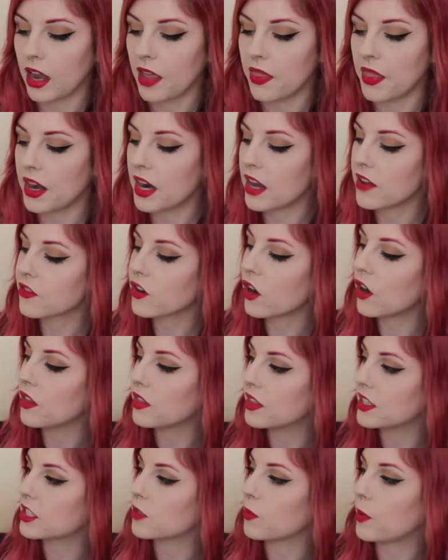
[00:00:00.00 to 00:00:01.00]
And then I've
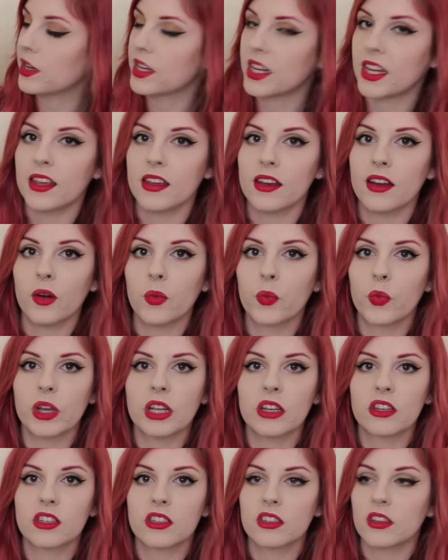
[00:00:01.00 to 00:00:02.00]
got this one here,
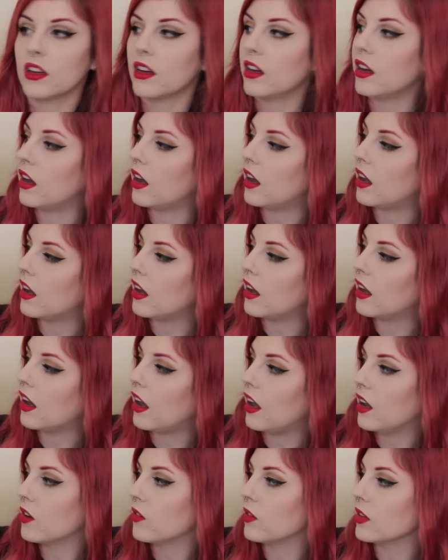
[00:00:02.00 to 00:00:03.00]
which
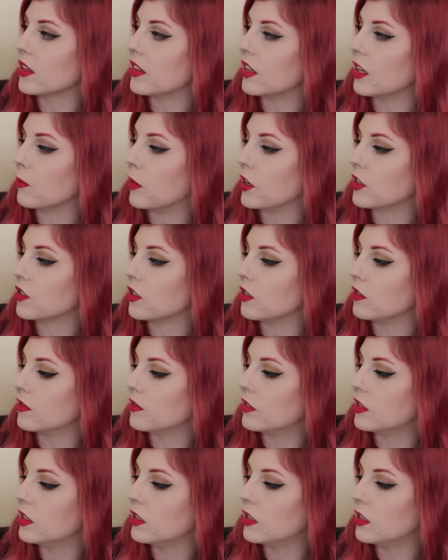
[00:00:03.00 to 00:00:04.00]
I don't really think much
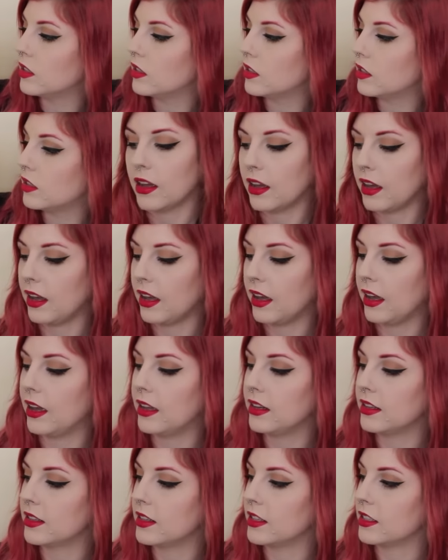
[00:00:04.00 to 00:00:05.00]
of,
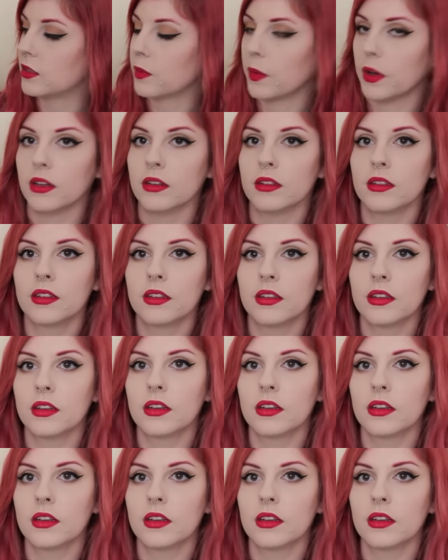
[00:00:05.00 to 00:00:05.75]
and this one,